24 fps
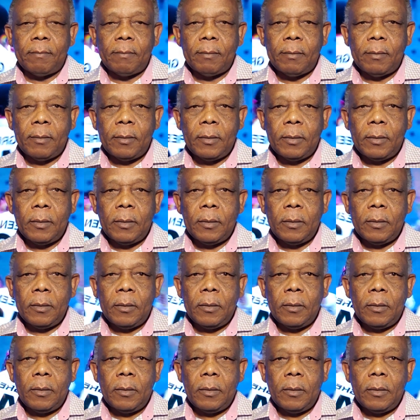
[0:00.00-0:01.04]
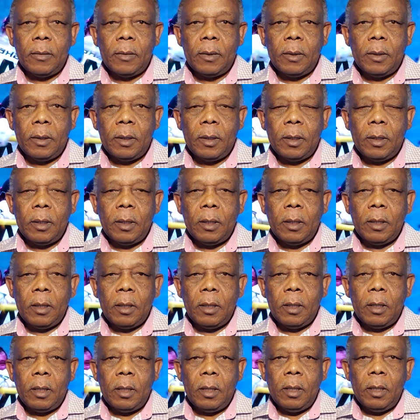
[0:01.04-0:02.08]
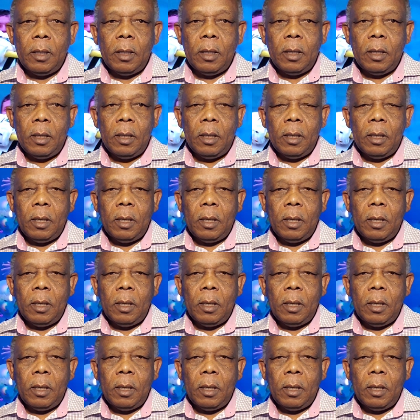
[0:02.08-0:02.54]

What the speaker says: Nobody speaks.